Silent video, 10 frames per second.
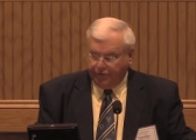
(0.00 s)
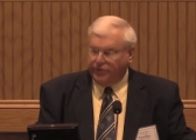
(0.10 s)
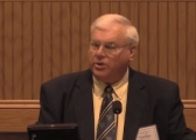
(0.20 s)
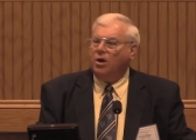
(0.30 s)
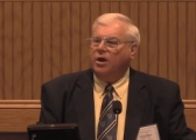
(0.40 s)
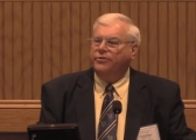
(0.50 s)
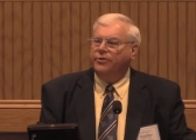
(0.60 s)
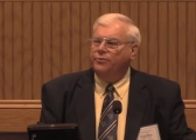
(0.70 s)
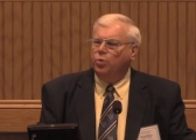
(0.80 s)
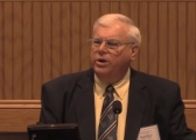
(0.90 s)
does the
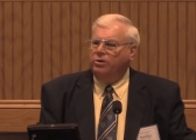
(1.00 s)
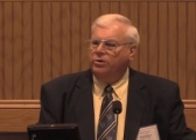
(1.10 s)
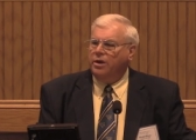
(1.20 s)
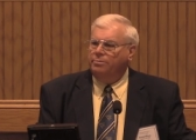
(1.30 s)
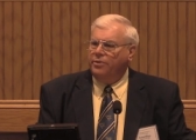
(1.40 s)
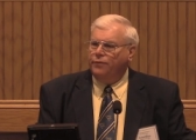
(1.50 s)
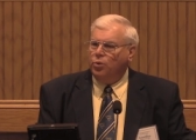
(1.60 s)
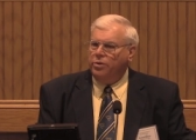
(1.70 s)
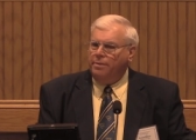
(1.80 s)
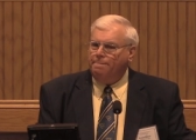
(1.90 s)
cause of the widow come
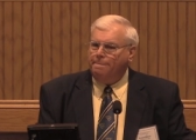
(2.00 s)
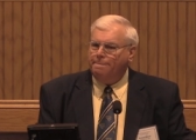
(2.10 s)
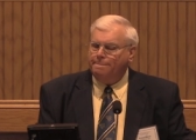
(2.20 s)
before them.